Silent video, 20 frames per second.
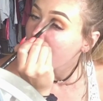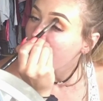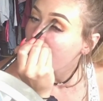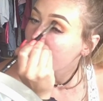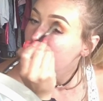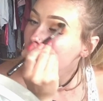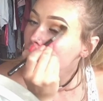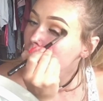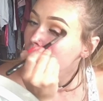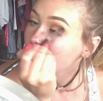
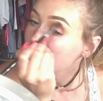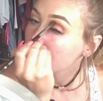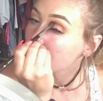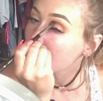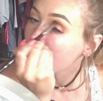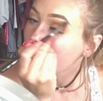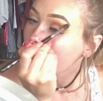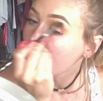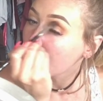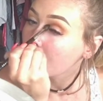I don't
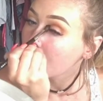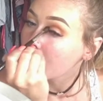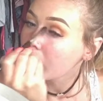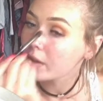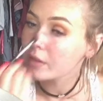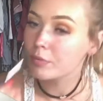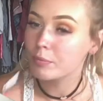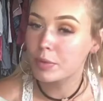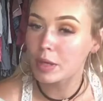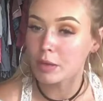know
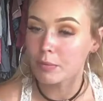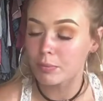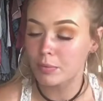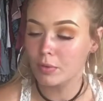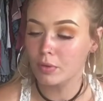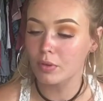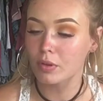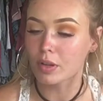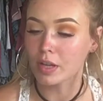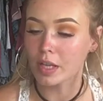if
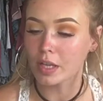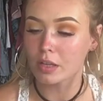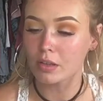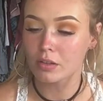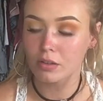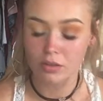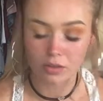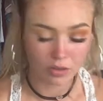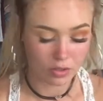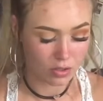people like
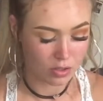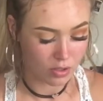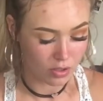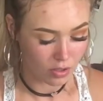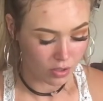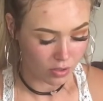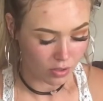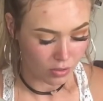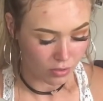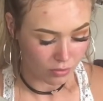
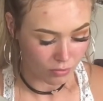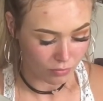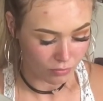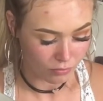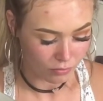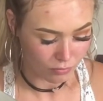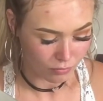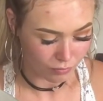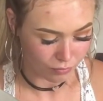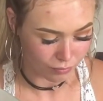
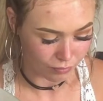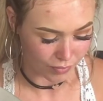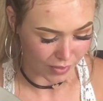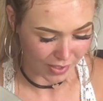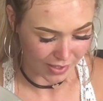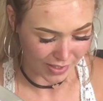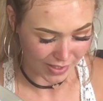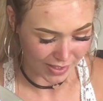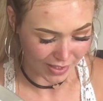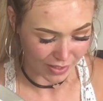
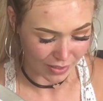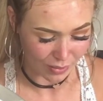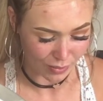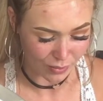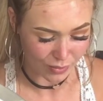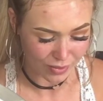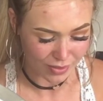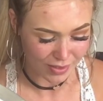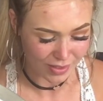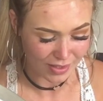really
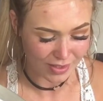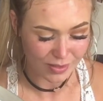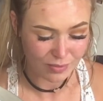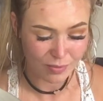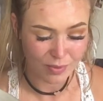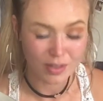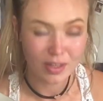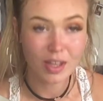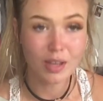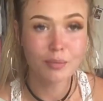use this
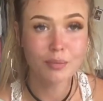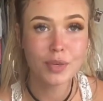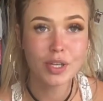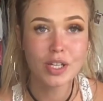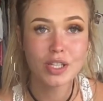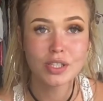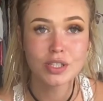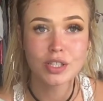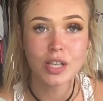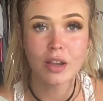one that
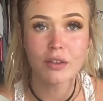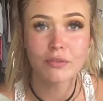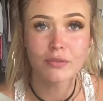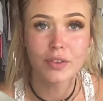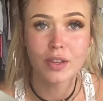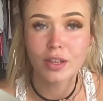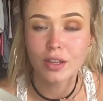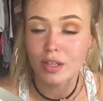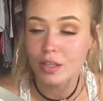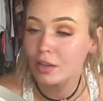much. I
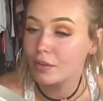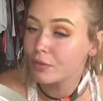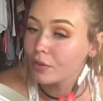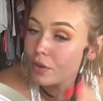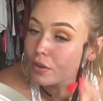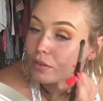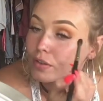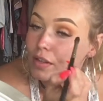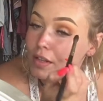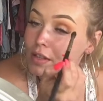feel like I've
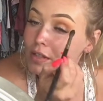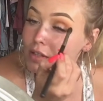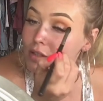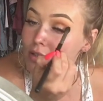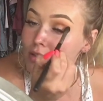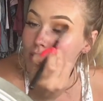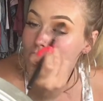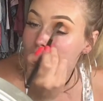heard this